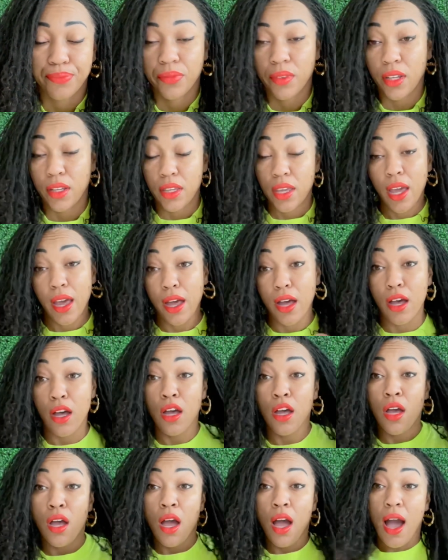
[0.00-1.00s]
yeah,
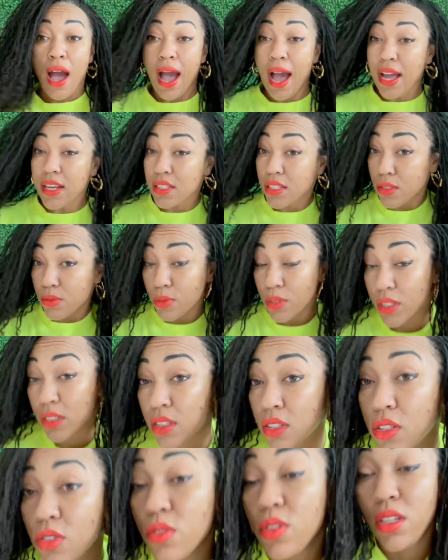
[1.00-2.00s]
I just
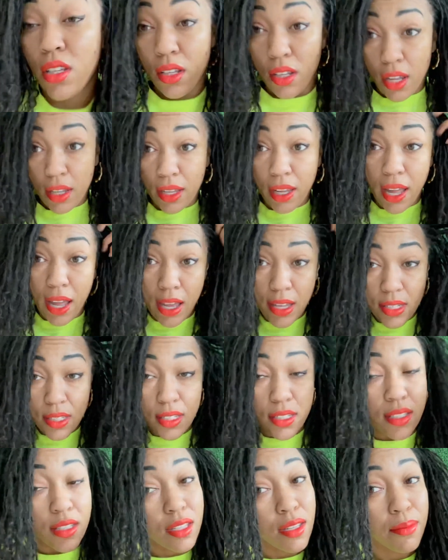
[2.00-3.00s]
wanted you guys to
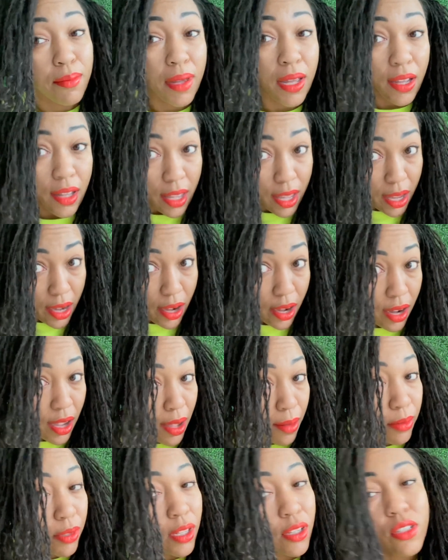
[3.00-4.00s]
see my hair
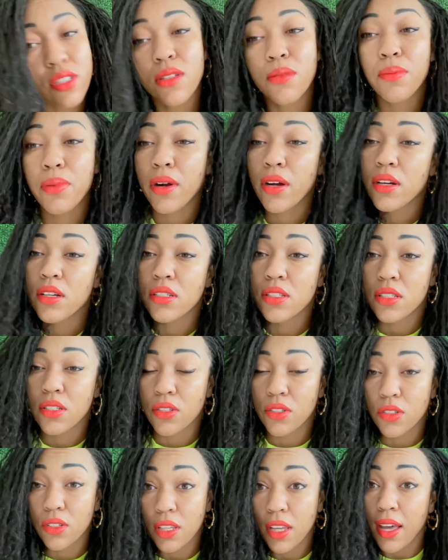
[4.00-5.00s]
up close and
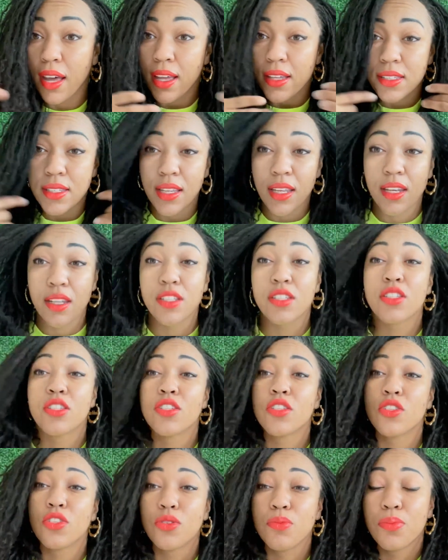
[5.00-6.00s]
personal. Yes, it is
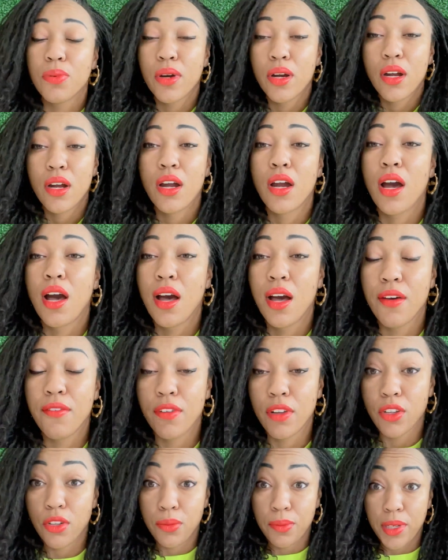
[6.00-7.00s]
super
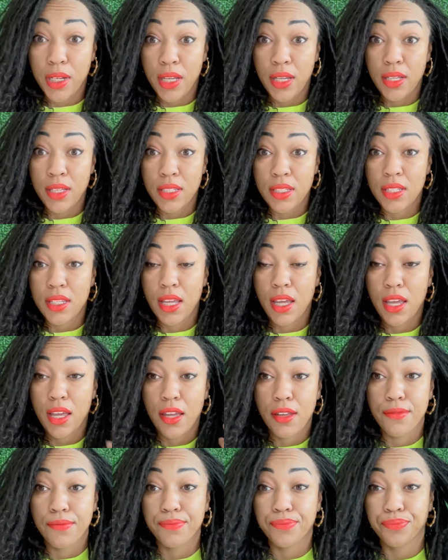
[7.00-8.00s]
voluminous
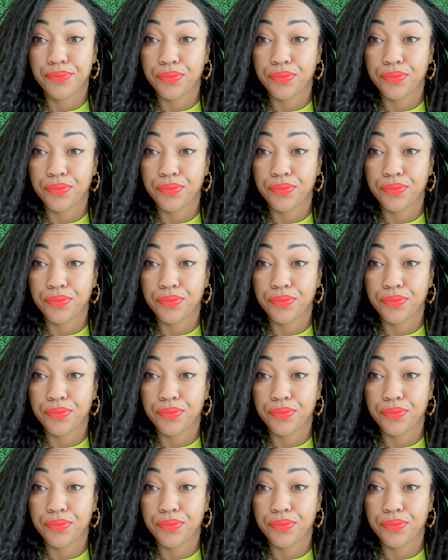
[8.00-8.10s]
and